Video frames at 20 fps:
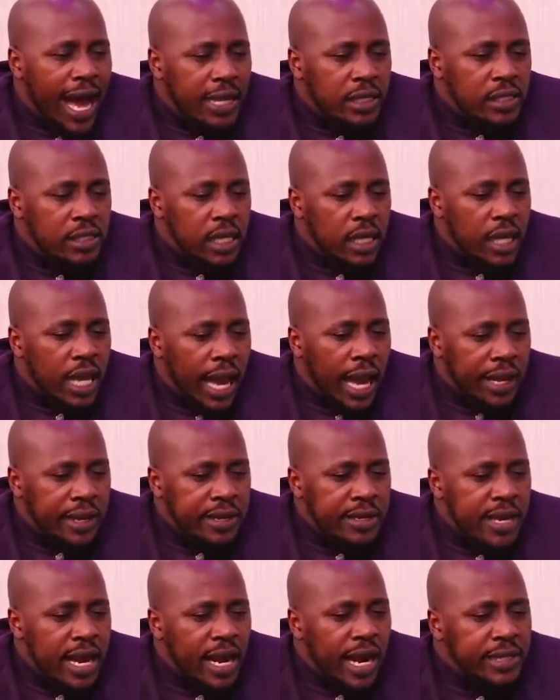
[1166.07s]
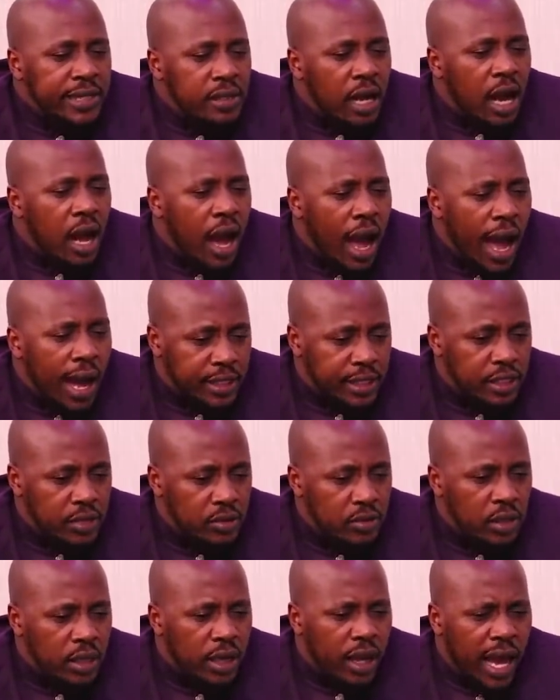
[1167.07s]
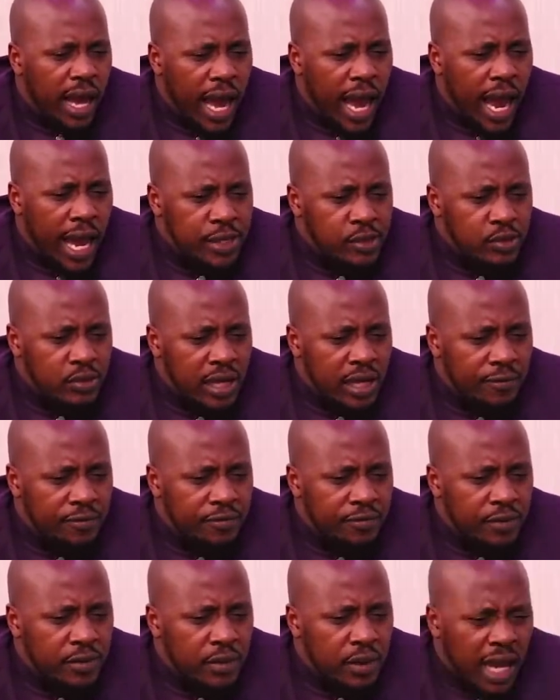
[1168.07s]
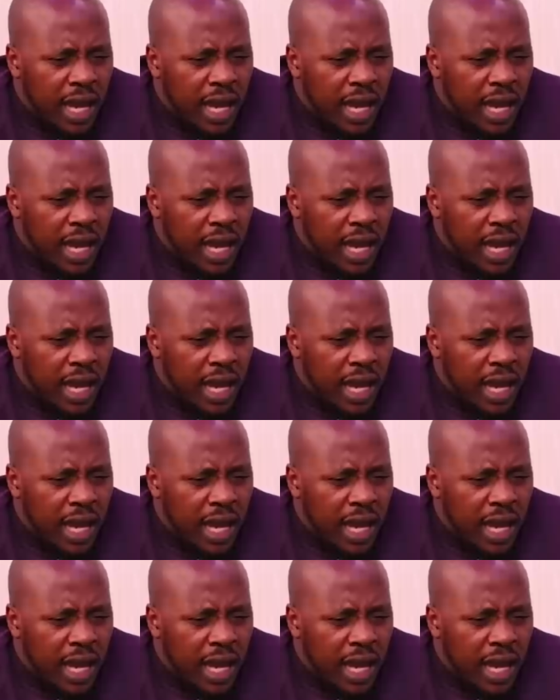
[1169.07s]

and say, I realize I hurt you. I should not